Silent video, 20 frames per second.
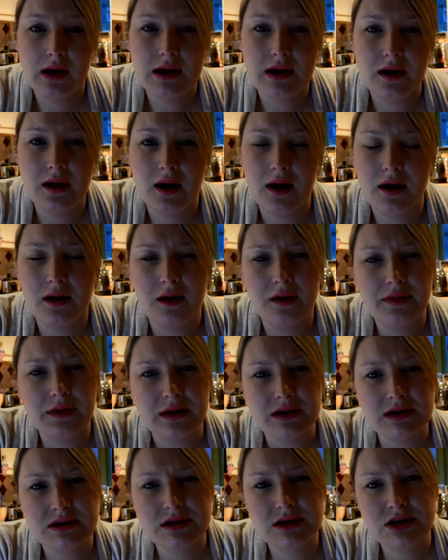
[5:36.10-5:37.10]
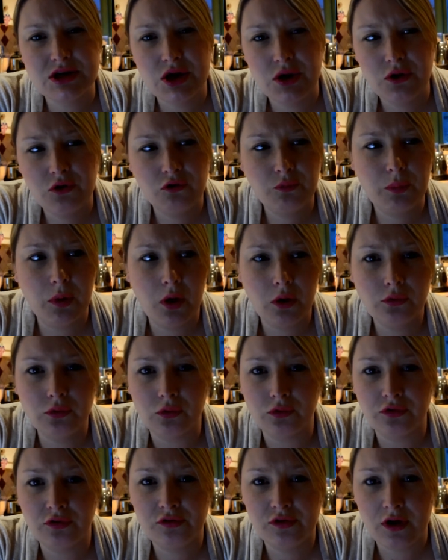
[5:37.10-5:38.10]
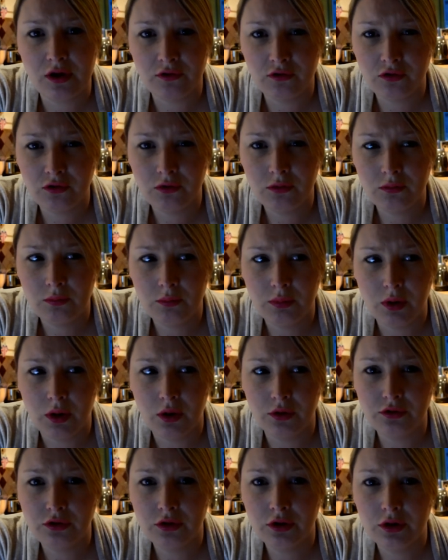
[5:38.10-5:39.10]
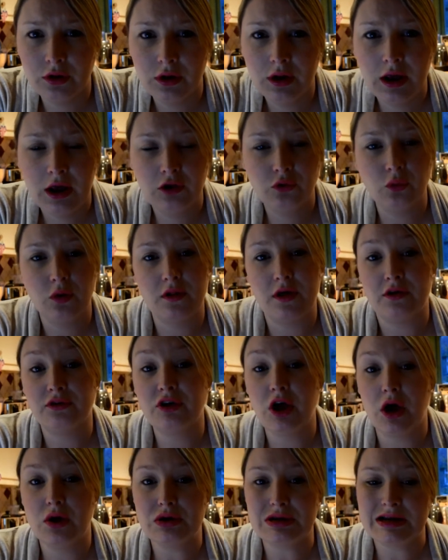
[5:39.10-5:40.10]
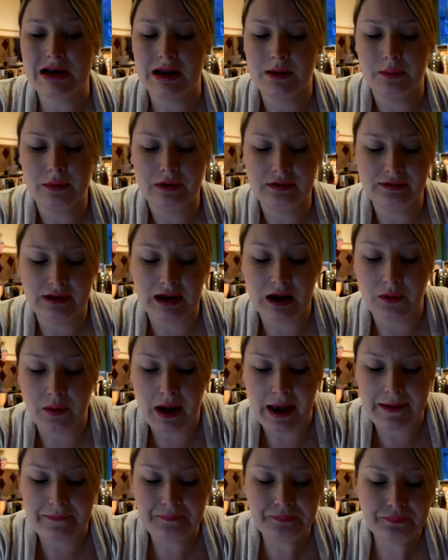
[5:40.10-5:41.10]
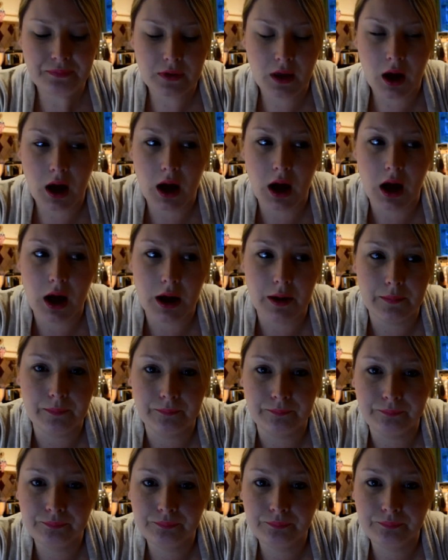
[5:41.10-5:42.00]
I think it's Snooze Pod or Snuzz Pod. It's one of those co-sleepers anyway. That's